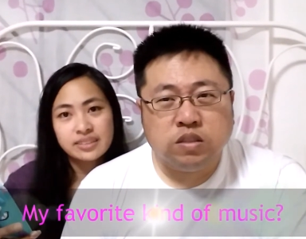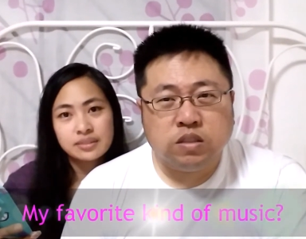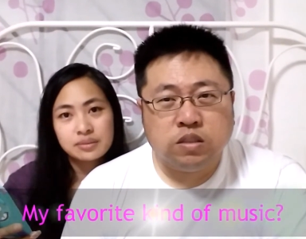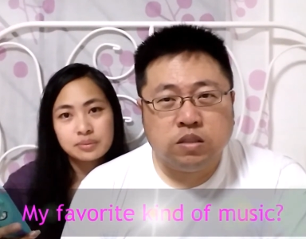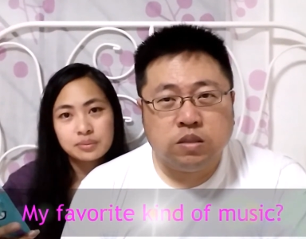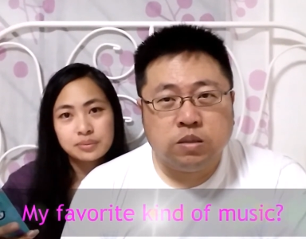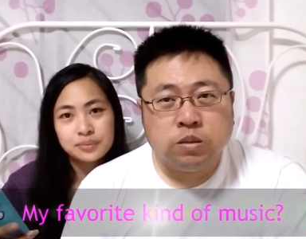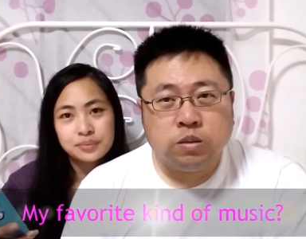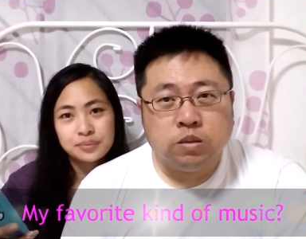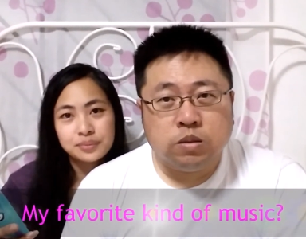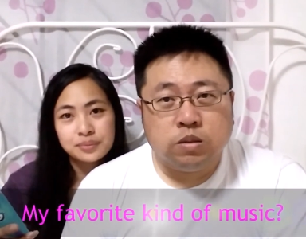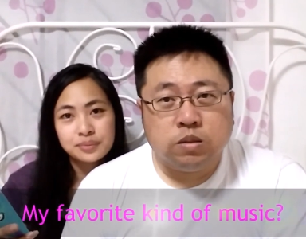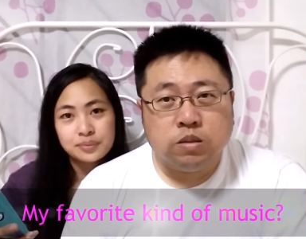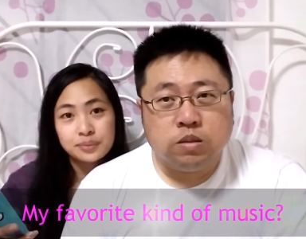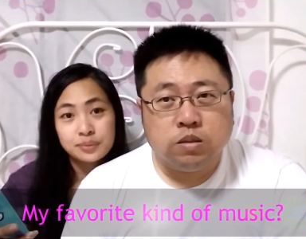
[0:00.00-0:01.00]

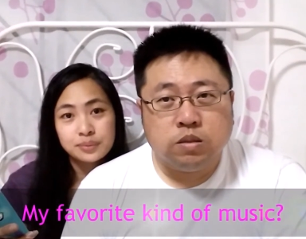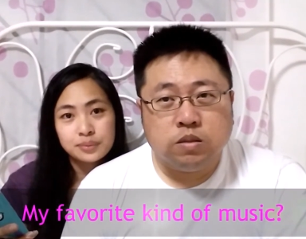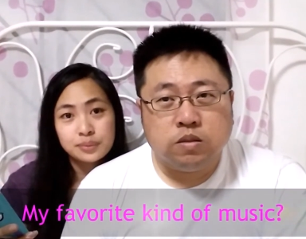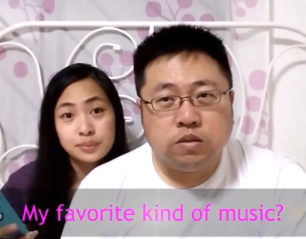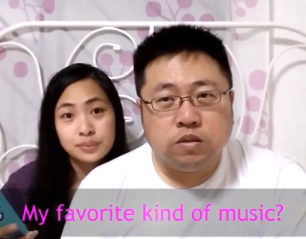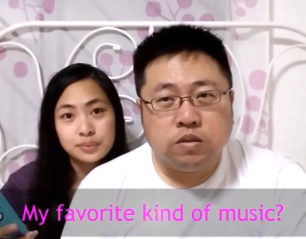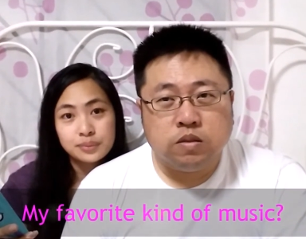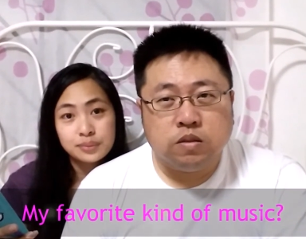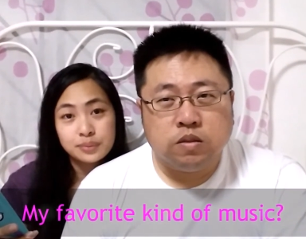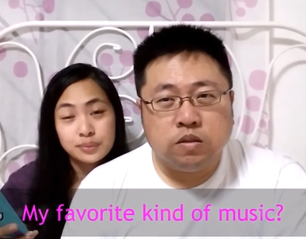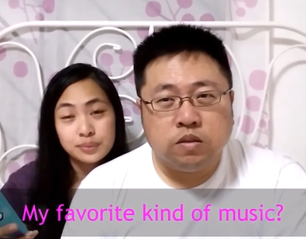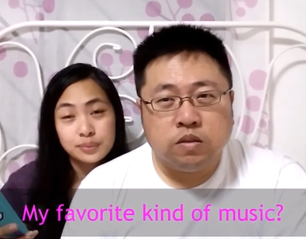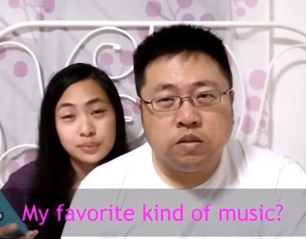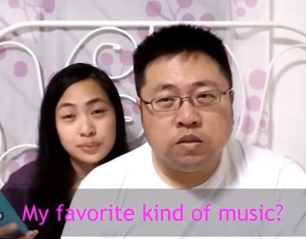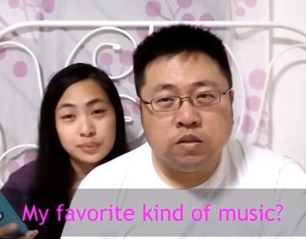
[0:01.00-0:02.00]

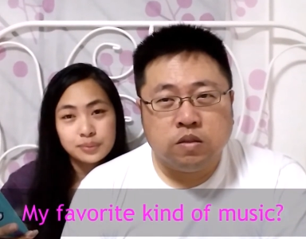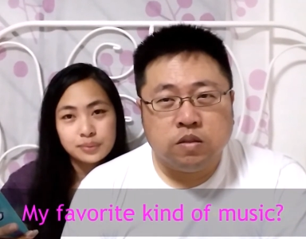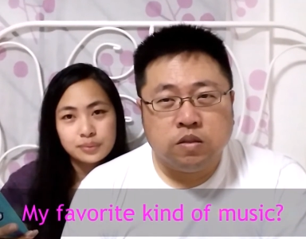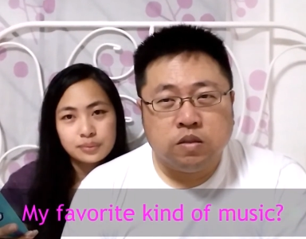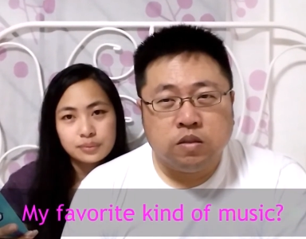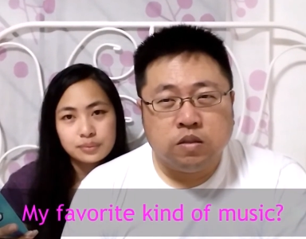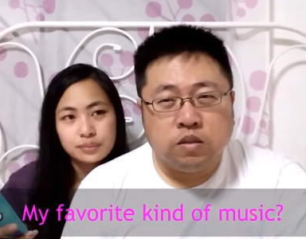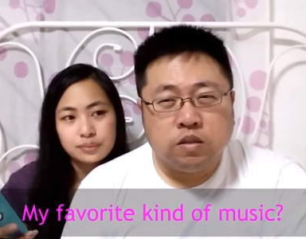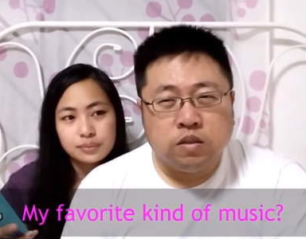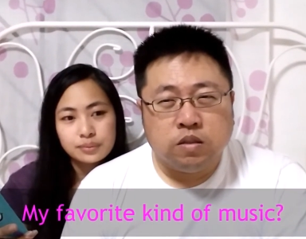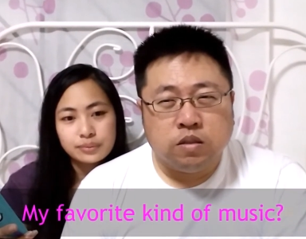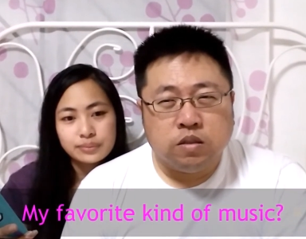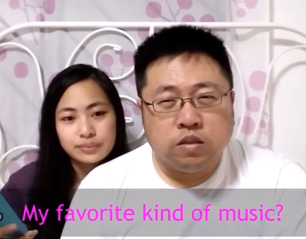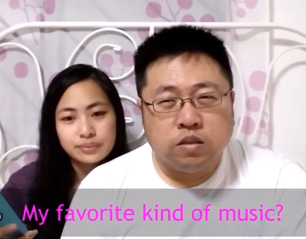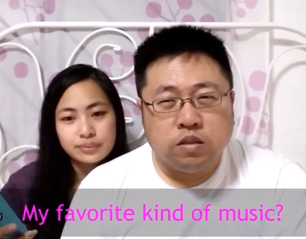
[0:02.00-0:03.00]

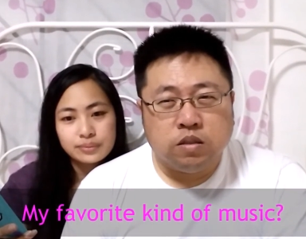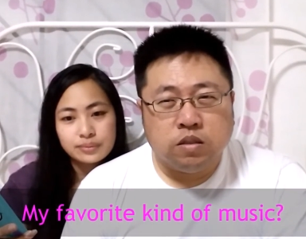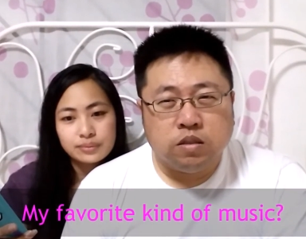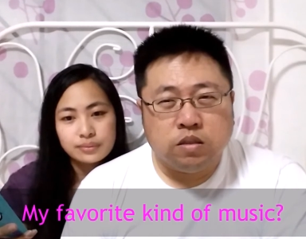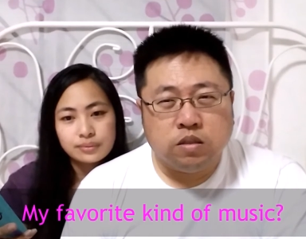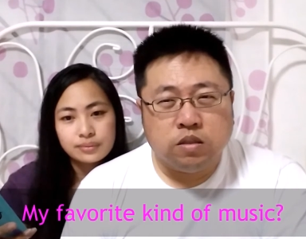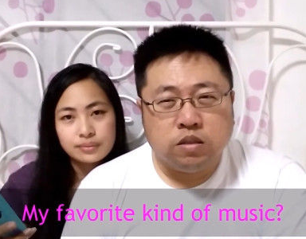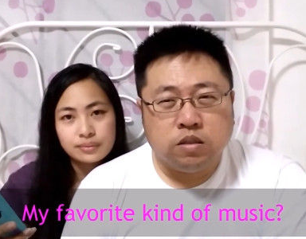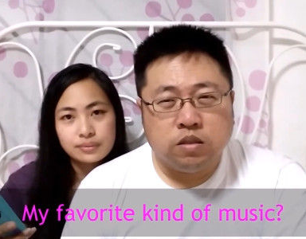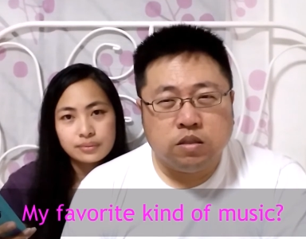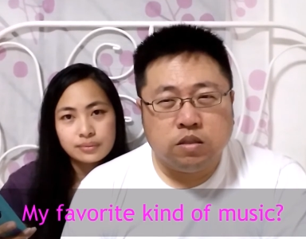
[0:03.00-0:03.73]
(silence)